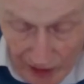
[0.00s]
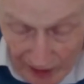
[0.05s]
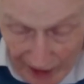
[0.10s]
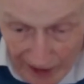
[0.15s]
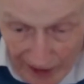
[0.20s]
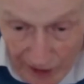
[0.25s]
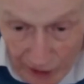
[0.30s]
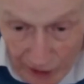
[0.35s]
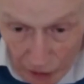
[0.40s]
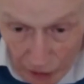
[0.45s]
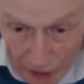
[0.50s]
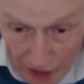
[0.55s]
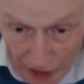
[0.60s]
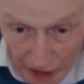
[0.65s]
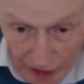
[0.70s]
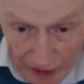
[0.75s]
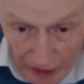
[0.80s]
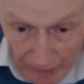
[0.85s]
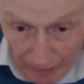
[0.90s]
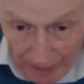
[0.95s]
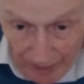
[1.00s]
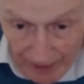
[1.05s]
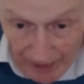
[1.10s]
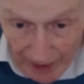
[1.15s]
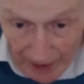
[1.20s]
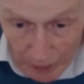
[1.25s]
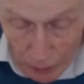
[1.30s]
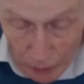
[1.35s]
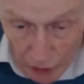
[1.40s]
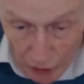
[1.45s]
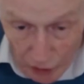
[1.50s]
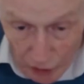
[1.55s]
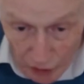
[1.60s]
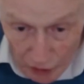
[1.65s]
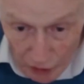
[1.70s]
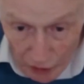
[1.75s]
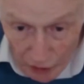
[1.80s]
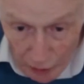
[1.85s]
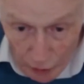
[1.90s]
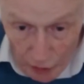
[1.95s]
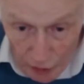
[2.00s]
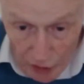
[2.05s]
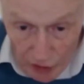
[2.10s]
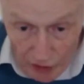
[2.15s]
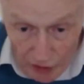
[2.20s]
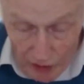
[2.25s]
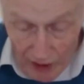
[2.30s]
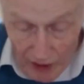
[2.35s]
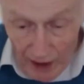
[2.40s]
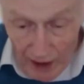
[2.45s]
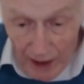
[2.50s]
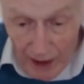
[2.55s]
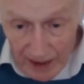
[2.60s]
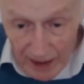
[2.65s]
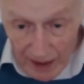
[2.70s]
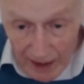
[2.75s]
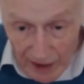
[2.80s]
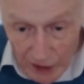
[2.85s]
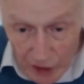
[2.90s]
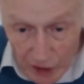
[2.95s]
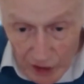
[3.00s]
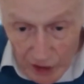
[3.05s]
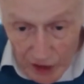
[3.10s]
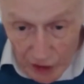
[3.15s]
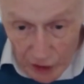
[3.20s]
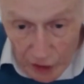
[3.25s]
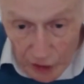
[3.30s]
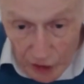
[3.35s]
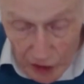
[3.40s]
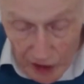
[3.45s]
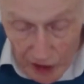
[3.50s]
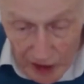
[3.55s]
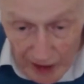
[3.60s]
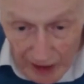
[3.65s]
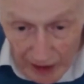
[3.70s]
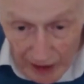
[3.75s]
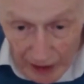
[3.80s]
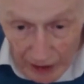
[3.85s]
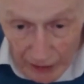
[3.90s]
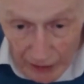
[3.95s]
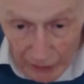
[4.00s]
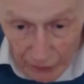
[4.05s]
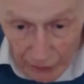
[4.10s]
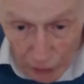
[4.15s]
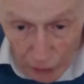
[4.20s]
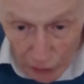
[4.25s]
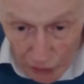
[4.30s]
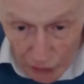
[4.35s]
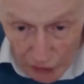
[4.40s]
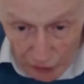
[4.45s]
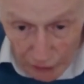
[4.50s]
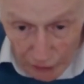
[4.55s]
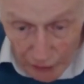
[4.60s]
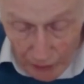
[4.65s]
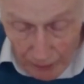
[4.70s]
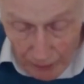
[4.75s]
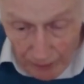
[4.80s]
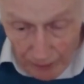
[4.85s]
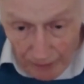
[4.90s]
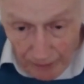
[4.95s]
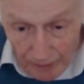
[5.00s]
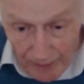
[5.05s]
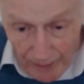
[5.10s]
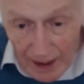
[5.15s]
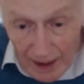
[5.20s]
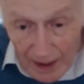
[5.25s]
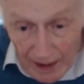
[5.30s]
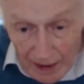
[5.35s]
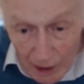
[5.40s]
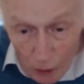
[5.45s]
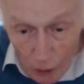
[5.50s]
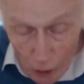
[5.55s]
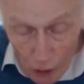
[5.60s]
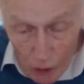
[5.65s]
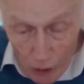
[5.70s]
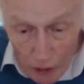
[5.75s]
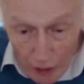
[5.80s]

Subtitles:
Latin and Greek languages and literature, ancient history and philosophy, or